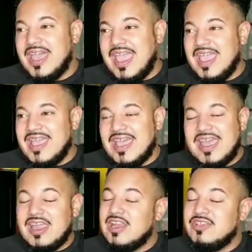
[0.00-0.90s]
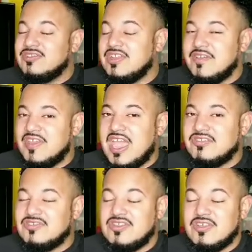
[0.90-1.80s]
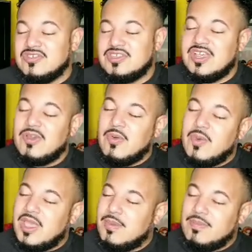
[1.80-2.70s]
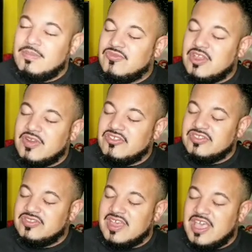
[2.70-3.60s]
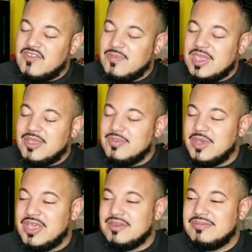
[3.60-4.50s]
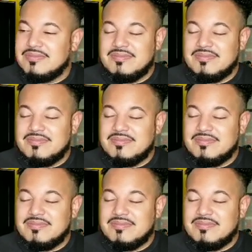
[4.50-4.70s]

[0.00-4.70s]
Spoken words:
I used to love the actress, although she's like way generations ahead of me, but